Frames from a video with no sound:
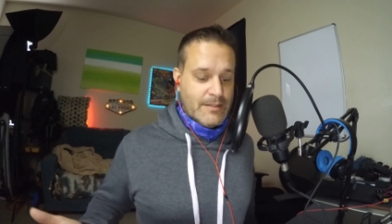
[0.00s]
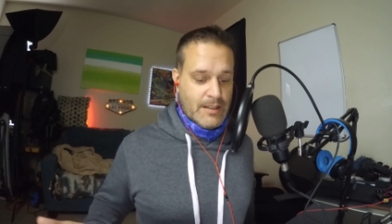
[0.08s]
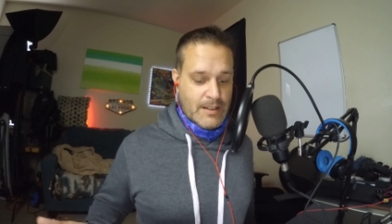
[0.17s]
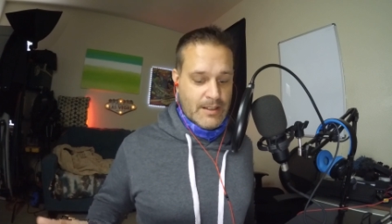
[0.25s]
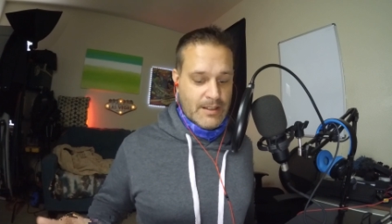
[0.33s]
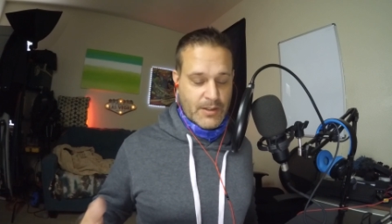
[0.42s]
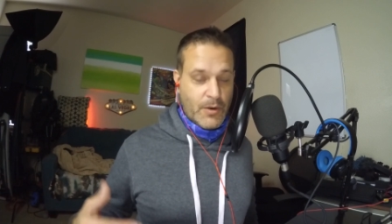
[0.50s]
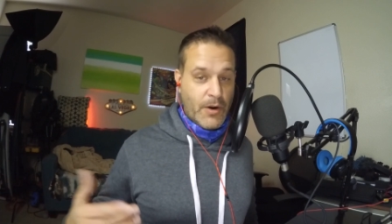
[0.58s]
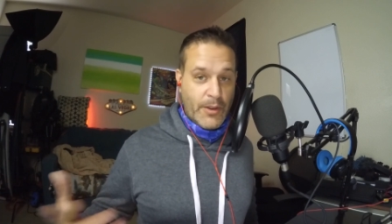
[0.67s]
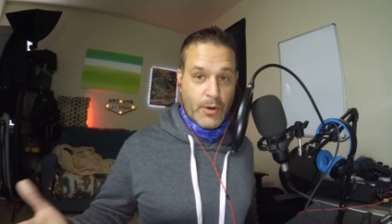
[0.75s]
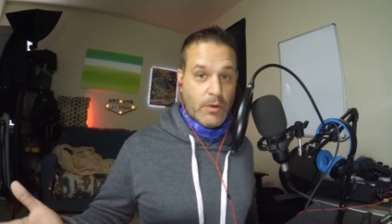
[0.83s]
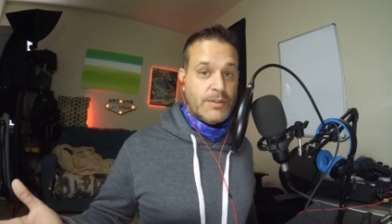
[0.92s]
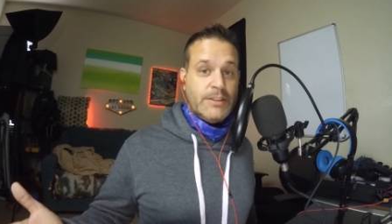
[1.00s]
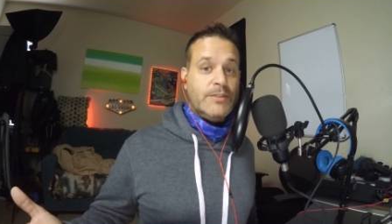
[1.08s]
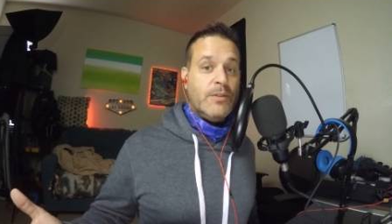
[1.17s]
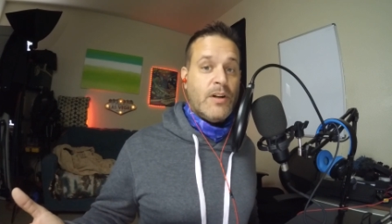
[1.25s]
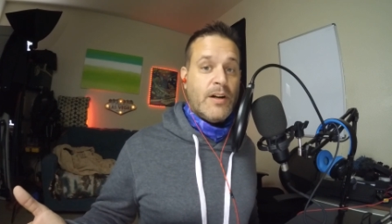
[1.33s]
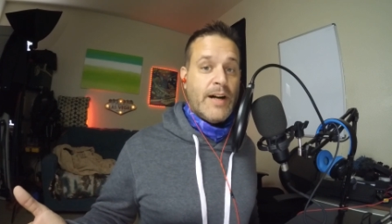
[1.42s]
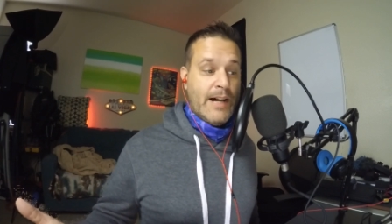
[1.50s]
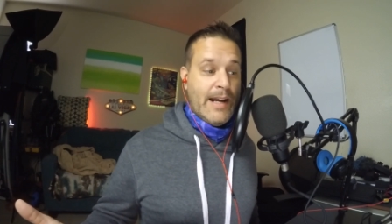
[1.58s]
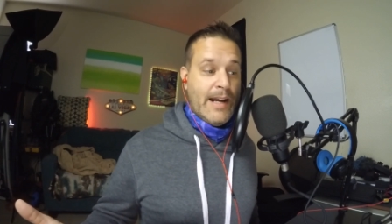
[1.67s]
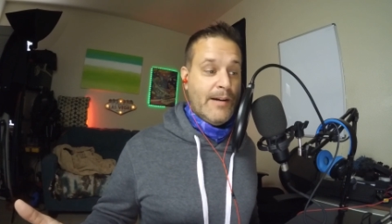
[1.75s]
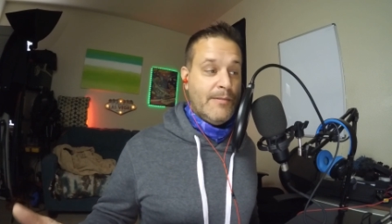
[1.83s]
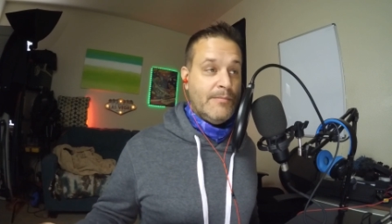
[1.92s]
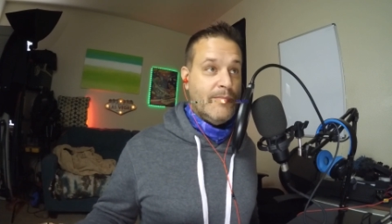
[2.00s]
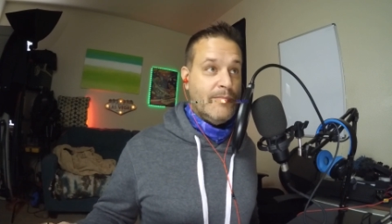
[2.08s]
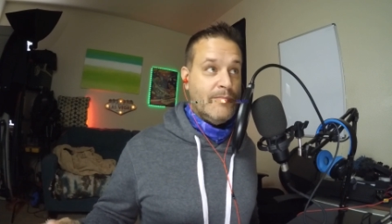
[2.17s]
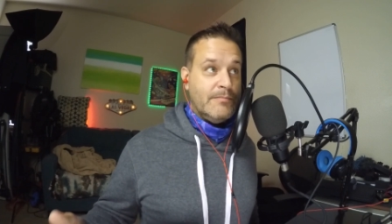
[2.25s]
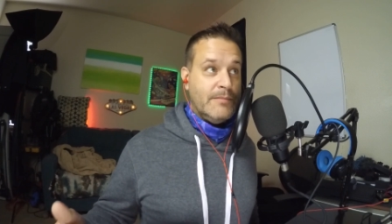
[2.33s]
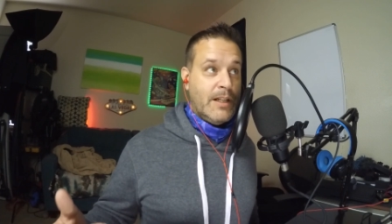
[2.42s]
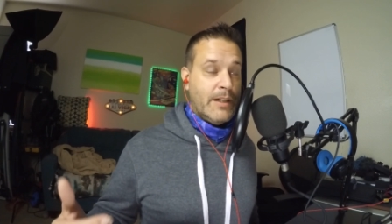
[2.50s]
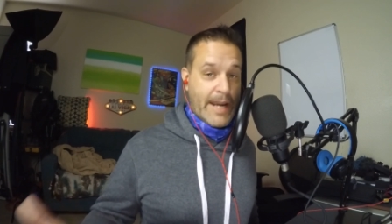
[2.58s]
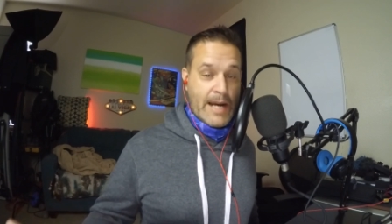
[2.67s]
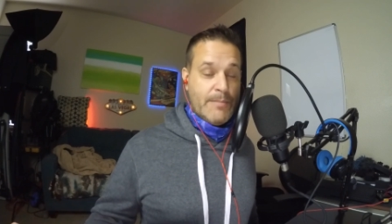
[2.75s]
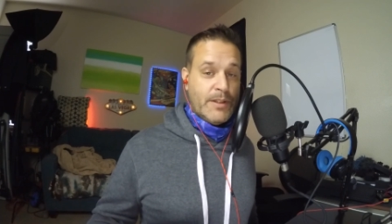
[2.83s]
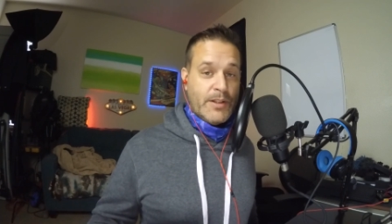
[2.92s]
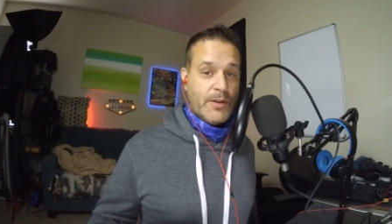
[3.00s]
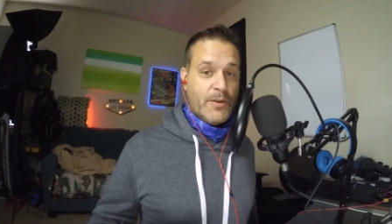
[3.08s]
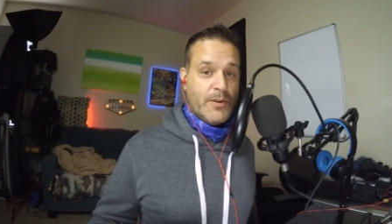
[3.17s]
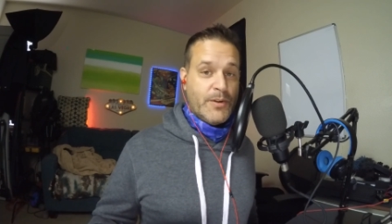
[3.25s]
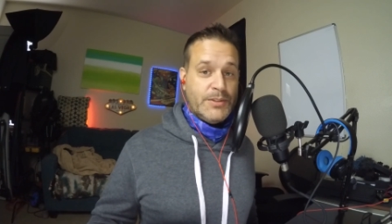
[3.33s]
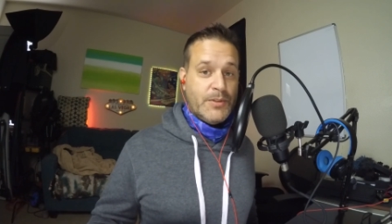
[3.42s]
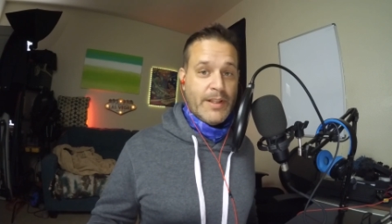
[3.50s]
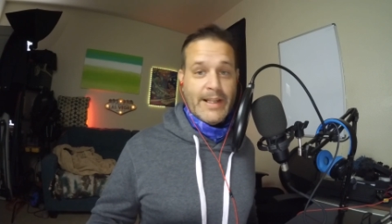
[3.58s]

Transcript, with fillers: go to the grocery store and gamble at the grocery store.